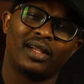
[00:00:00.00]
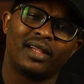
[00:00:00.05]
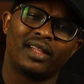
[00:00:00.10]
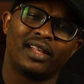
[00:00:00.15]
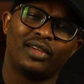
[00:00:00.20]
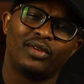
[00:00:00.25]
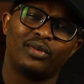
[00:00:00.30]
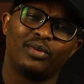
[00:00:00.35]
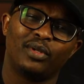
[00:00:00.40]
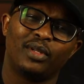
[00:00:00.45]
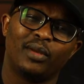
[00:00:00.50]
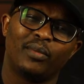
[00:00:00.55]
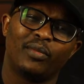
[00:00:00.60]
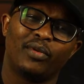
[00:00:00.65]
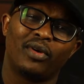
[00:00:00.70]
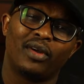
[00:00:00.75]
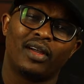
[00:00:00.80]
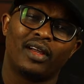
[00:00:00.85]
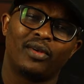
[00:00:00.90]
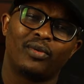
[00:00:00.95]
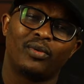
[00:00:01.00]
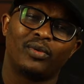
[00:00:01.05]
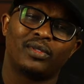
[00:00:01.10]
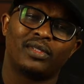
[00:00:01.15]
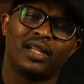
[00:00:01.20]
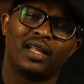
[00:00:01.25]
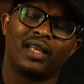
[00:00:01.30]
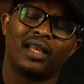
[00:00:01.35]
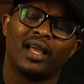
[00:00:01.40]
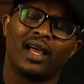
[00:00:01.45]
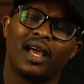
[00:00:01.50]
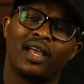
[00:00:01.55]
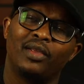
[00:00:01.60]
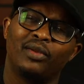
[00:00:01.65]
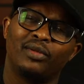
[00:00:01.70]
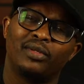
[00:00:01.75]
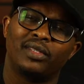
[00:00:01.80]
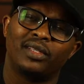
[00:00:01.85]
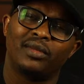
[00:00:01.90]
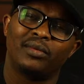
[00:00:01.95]
at the junior monk and was like, "Are
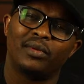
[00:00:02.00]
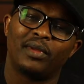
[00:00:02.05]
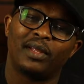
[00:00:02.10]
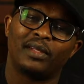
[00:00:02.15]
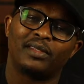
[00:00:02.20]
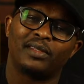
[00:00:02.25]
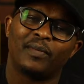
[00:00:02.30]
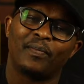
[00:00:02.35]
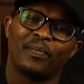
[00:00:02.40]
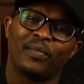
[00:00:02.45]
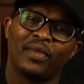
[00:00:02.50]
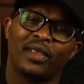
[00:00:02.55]
you serious?"